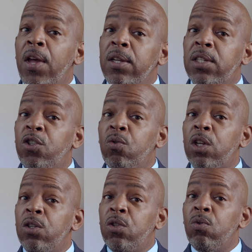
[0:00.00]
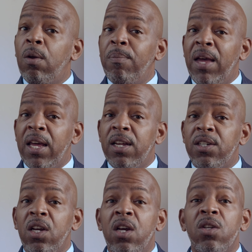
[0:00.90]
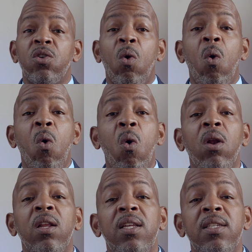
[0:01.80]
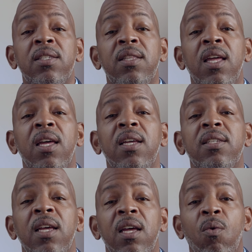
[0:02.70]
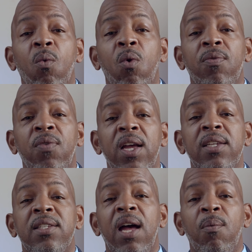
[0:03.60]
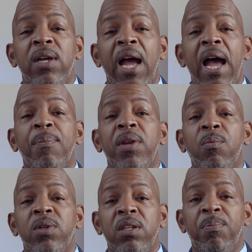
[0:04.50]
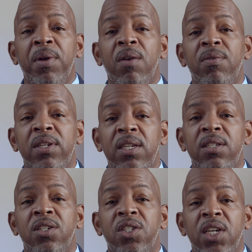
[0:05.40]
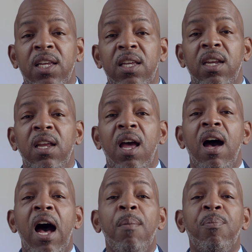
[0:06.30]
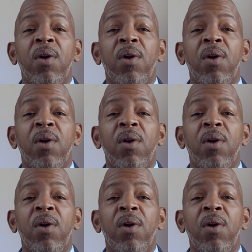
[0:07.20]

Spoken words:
things that you can do to manage. So all of these things were things that were happening with the parent-teacher check-in. I'm